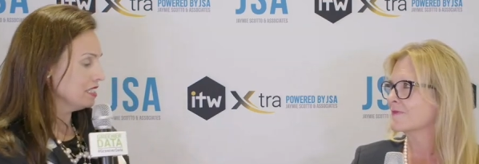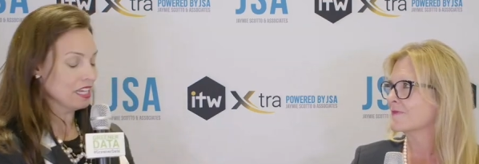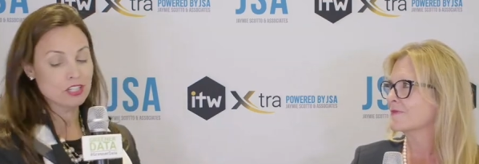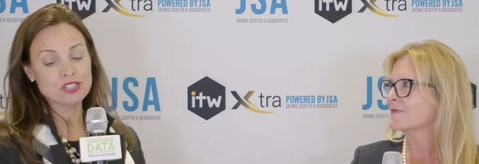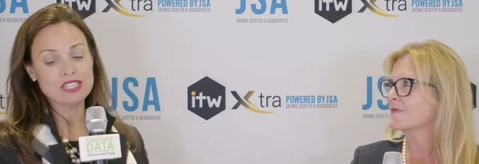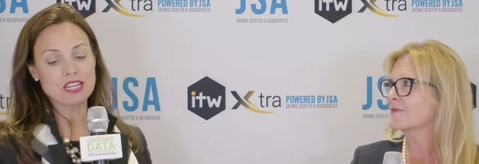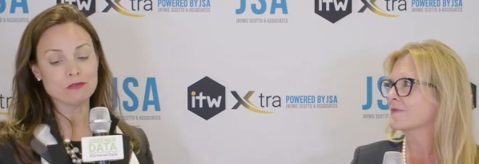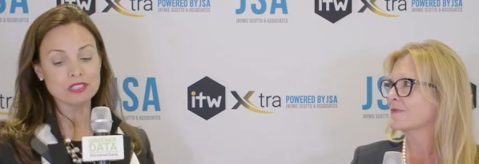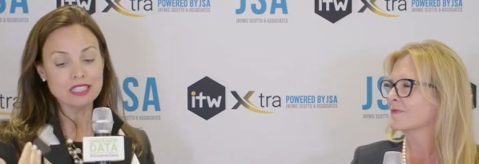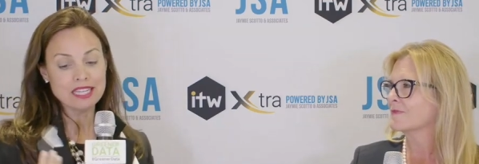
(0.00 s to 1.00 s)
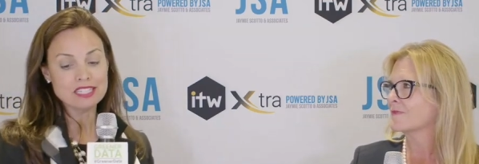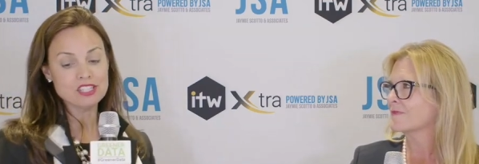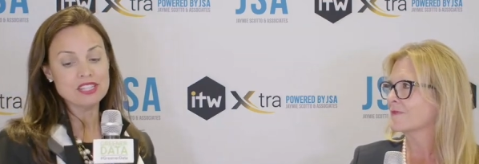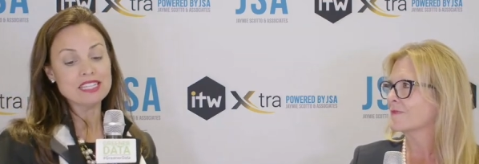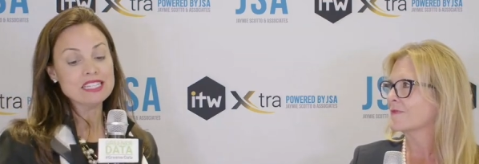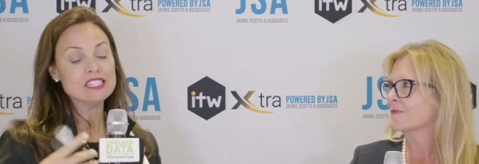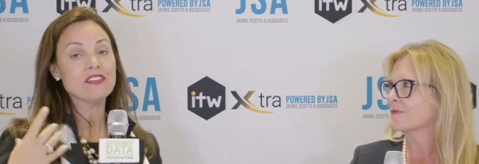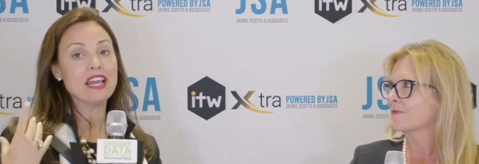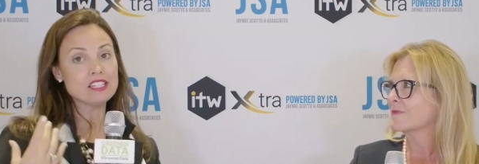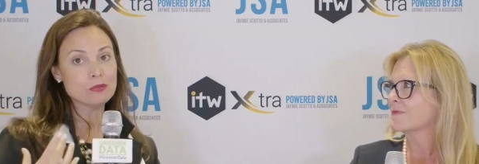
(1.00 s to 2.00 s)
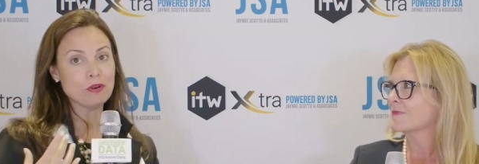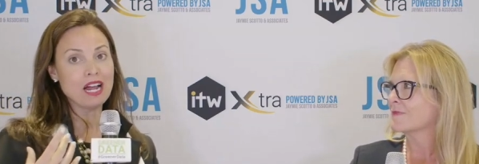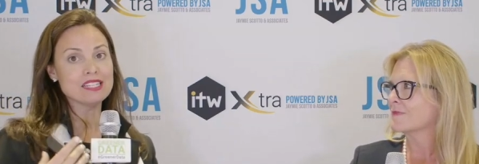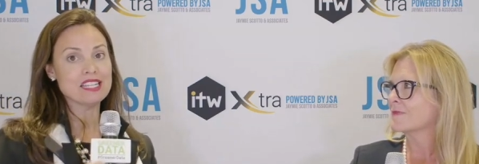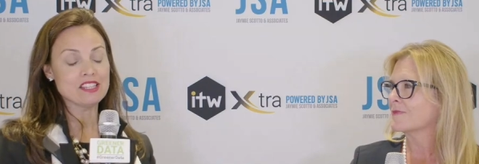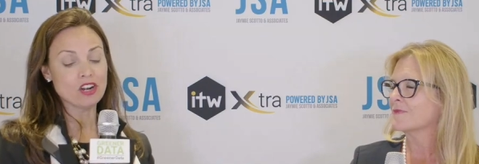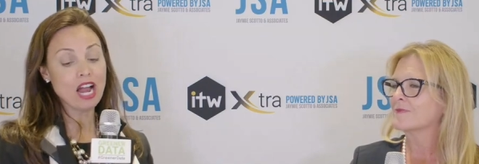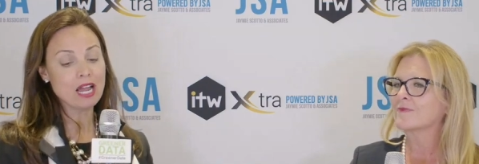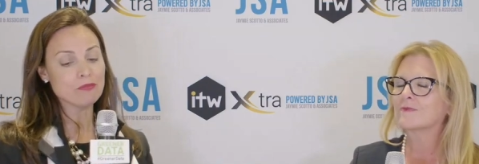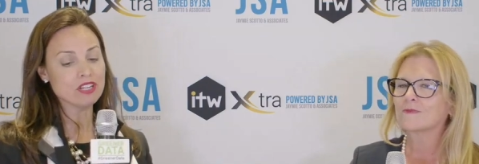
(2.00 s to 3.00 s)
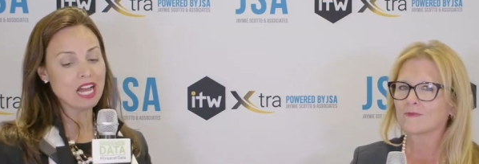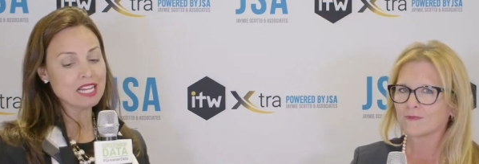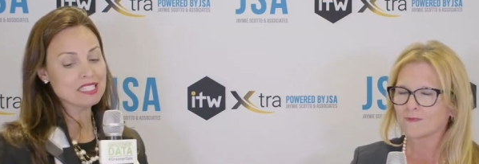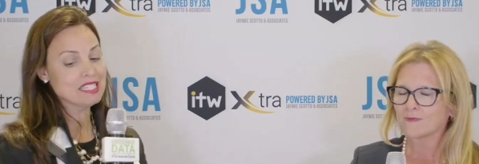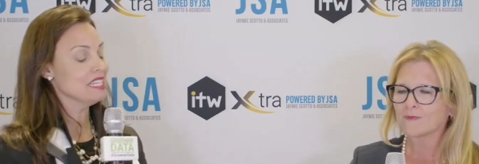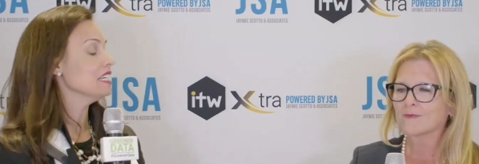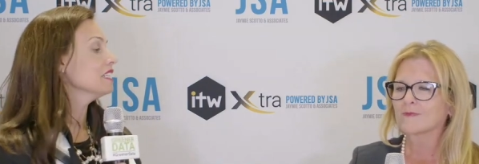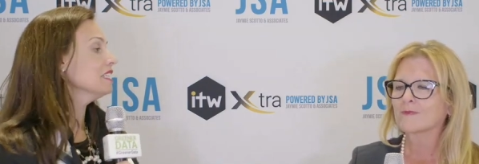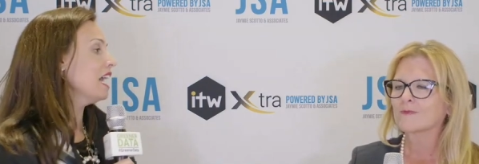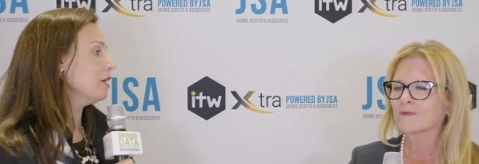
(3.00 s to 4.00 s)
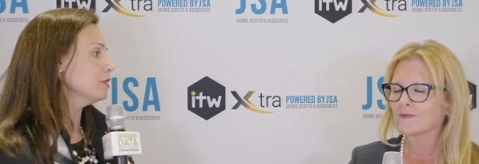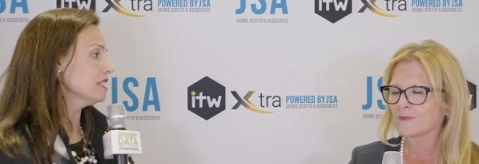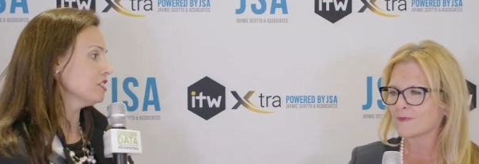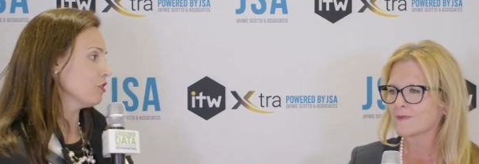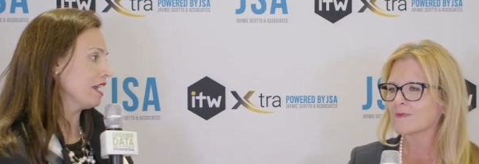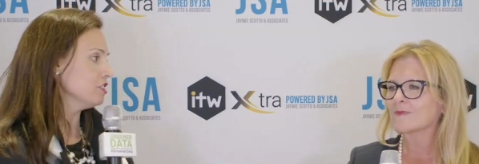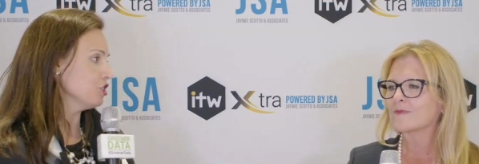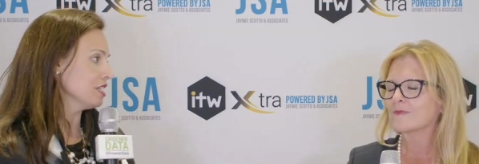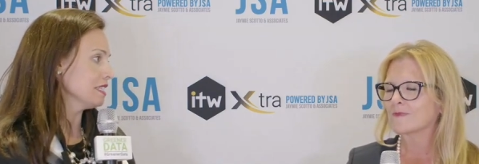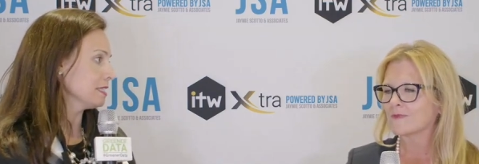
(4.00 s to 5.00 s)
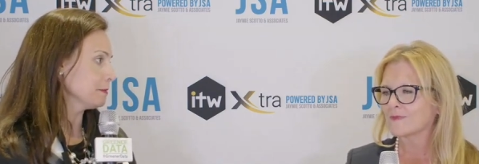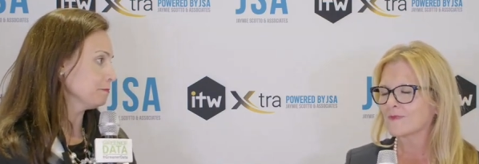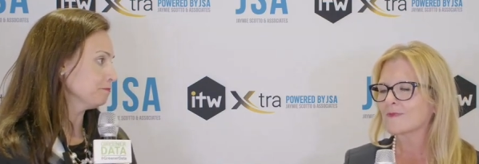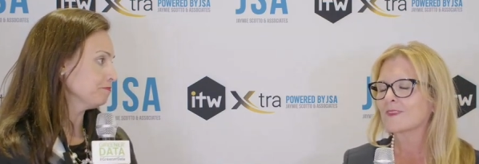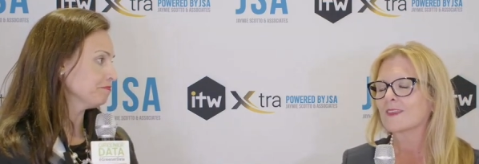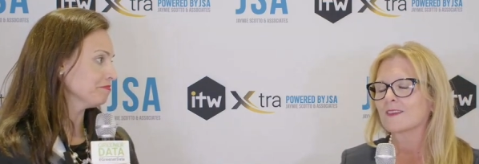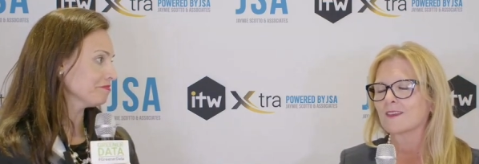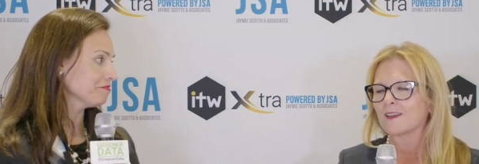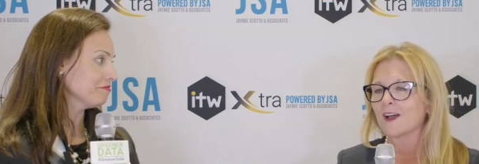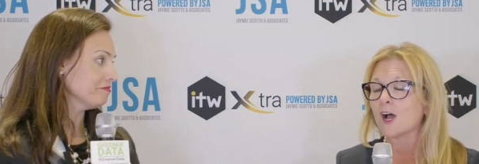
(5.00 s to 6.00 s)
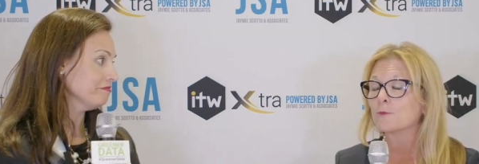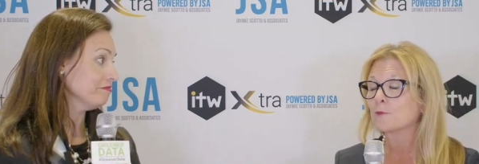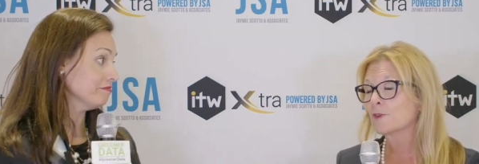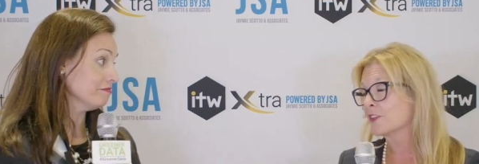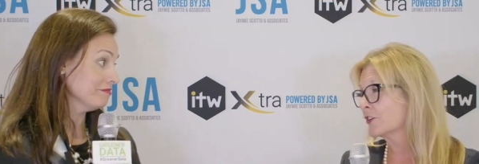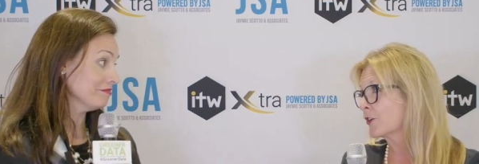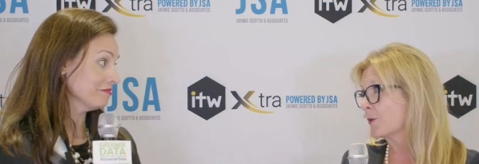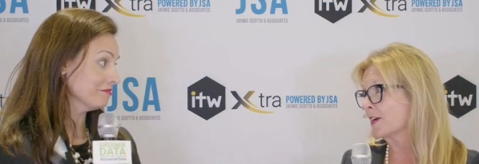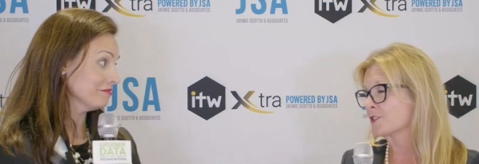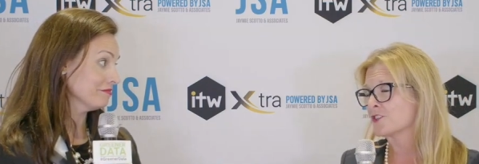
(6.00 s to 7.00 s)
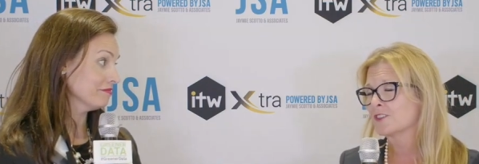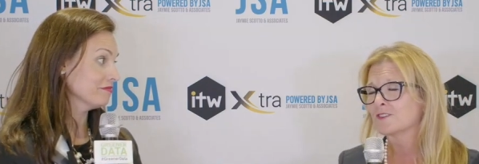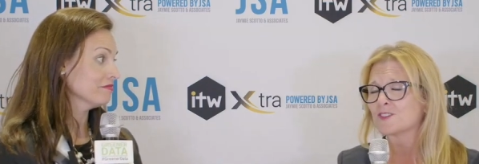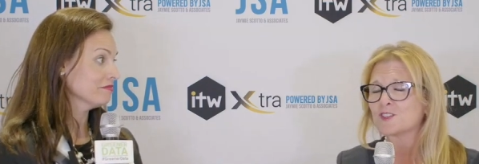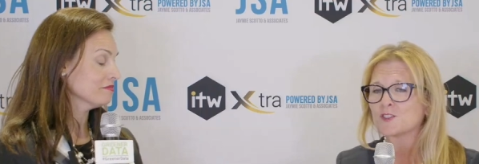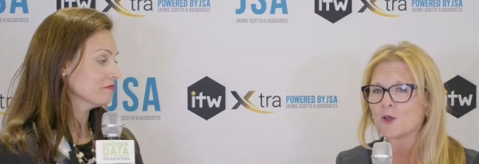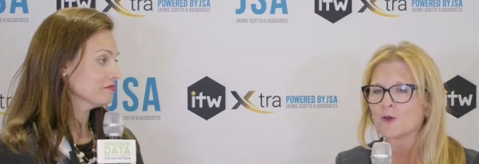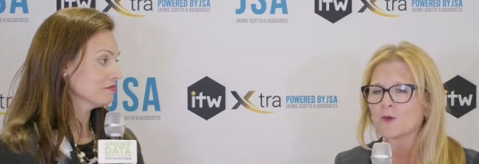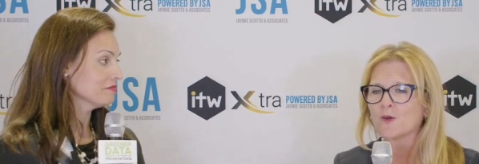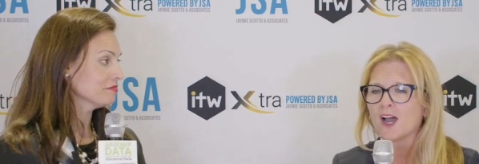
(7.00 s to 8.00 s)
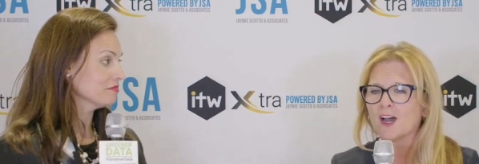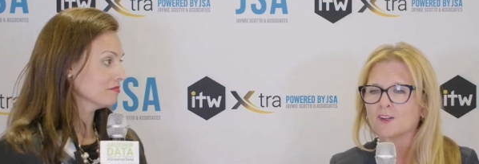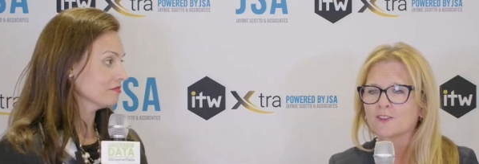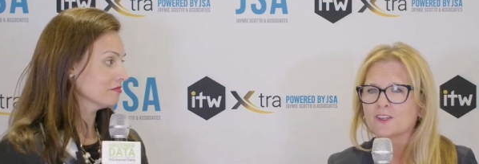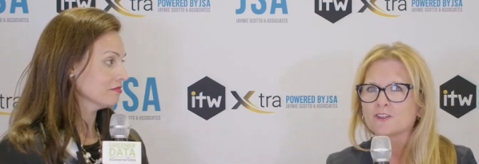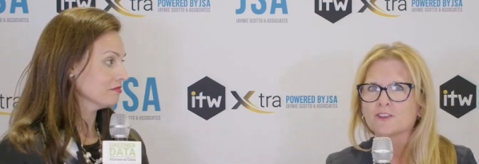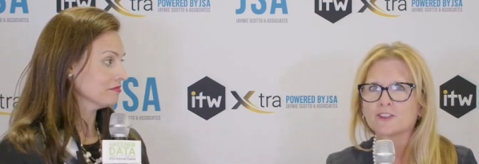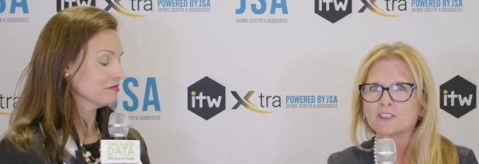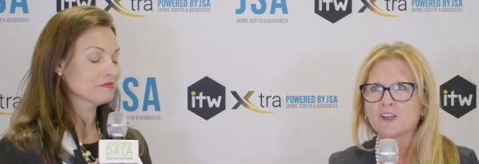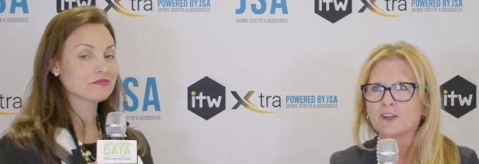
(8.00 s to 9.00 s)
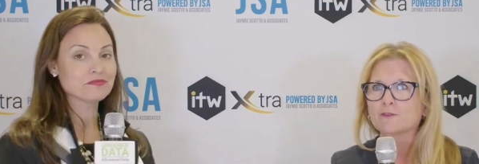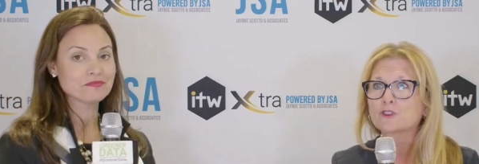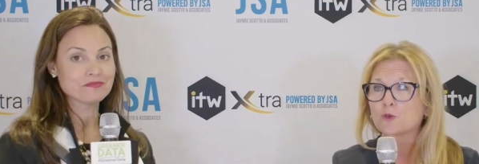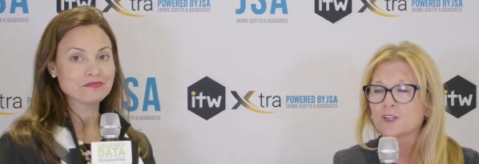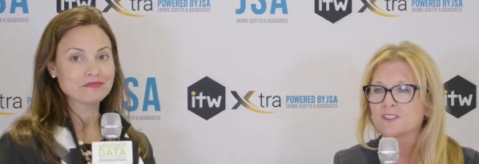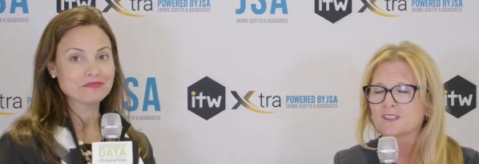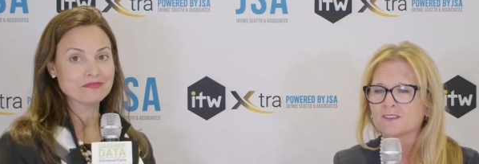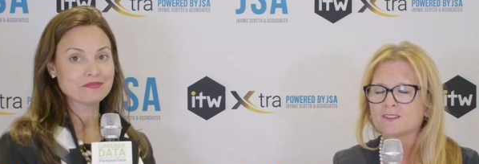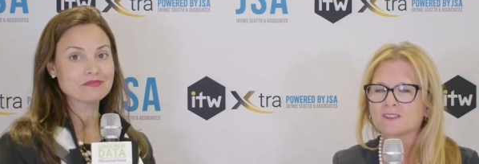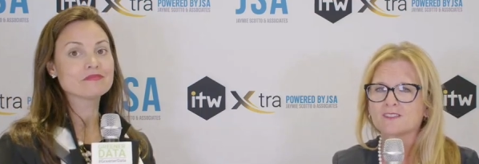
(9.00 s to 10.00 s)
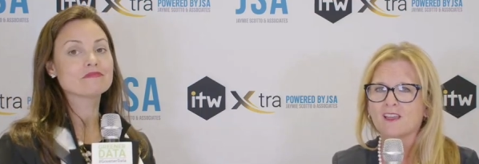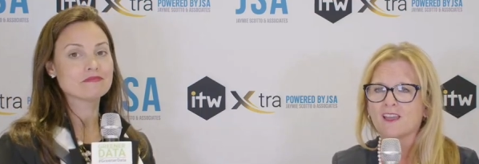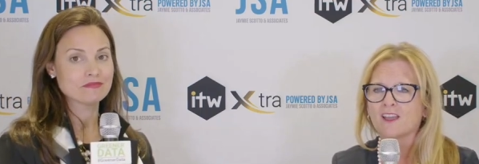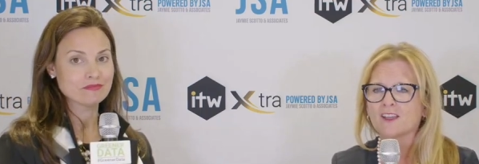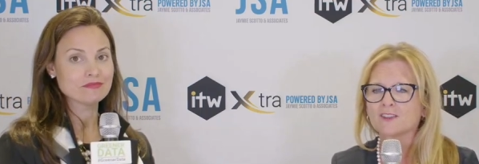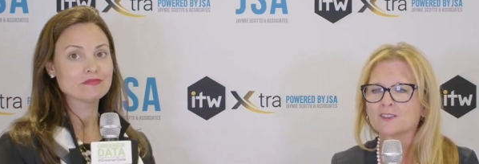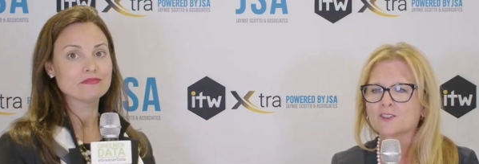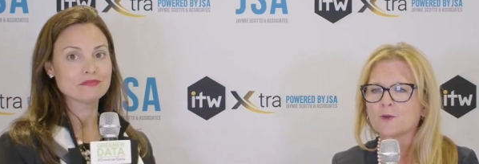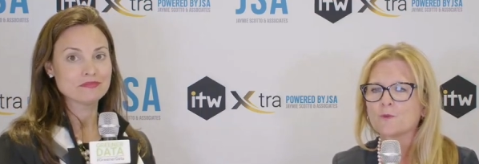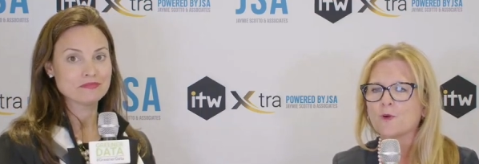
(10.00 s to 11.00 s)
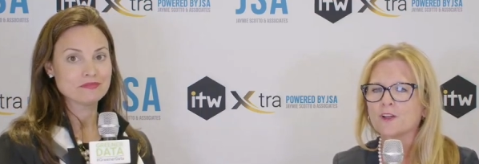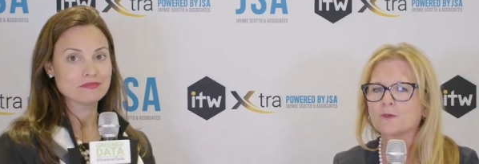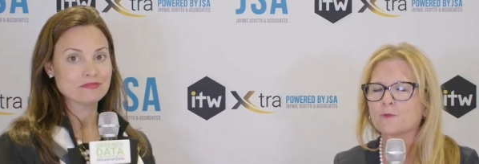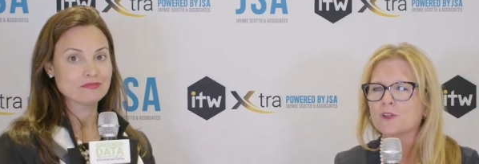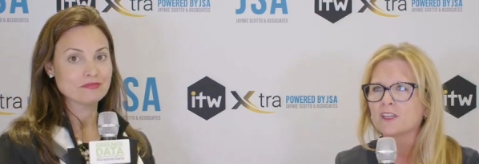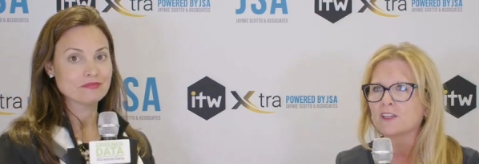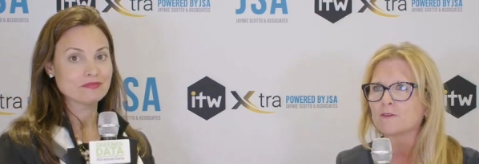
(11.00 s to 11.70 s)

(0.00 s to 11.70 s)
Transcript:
Speaker 1: that you're seeing related to the needs of enterprise and their hybrid IT and cloud strategies?
Speaker 2: Um, really good question. So, out there, there are a lot of choices. And what we